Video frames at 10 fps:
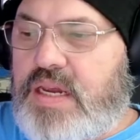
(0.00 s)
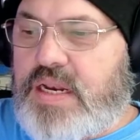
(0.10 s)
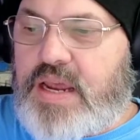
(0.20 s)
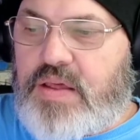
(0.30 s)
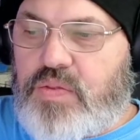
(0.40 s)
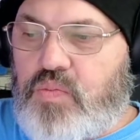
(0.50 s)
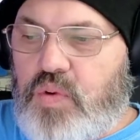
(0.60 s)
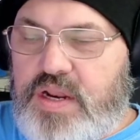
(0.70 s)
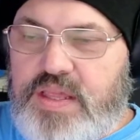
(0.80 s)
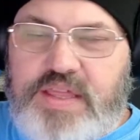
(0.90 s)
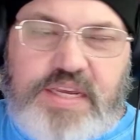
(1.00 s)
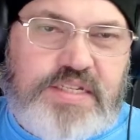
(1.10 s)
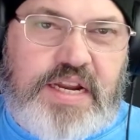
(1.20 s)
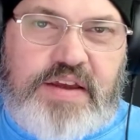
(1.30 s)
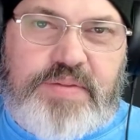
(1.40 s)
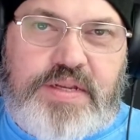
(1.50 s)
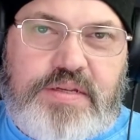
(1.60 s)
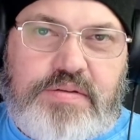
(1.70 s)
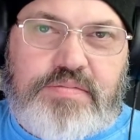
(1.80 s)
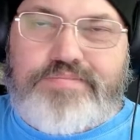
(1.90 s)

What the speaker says: Now, one of the things that I've been